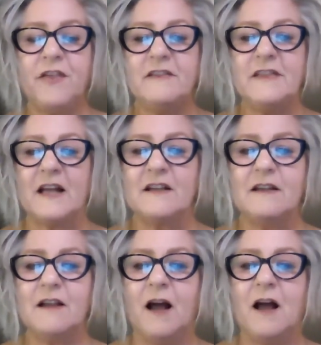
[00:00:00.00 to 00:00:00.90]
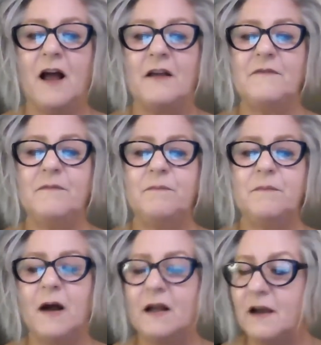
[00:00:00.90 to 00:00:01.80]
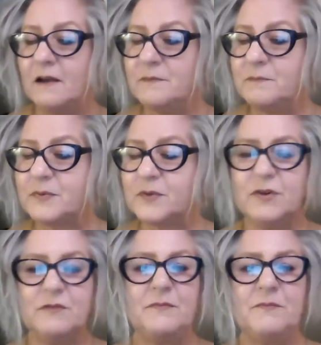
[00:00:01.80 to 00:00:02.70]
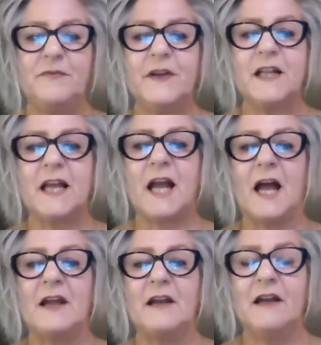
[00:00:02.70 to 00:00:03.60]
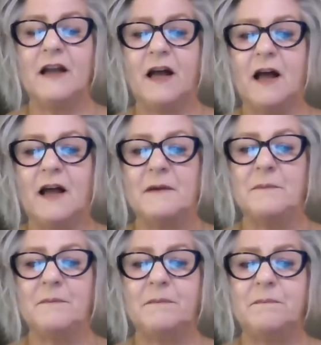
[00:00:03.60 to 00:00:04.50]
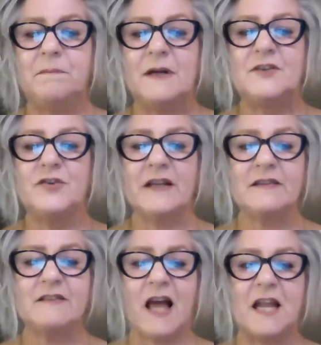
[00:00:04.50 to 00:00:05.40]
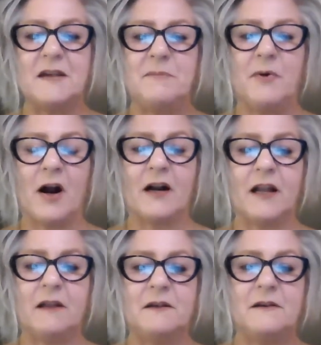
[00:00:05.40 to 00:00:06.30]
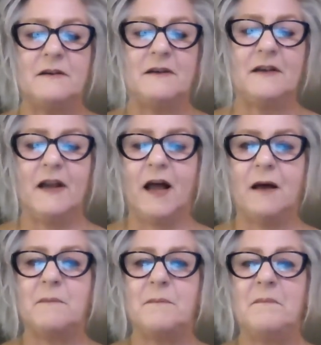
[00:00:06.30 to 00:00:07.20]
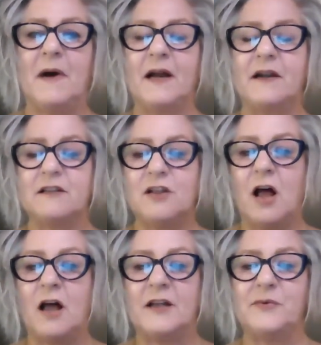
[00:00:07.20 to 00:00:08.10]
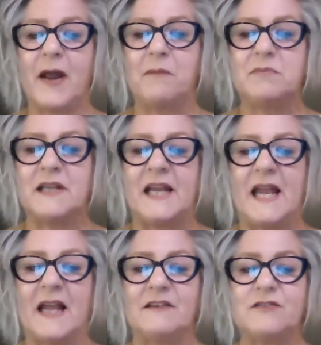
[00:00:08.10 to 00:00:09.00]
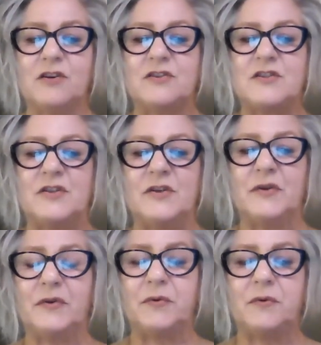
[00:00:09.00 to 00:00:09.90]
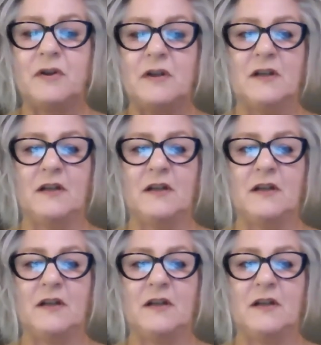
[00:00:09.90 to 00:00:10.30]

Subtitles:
think that I sort of feel like I addressed that in part in my long and rambling answer to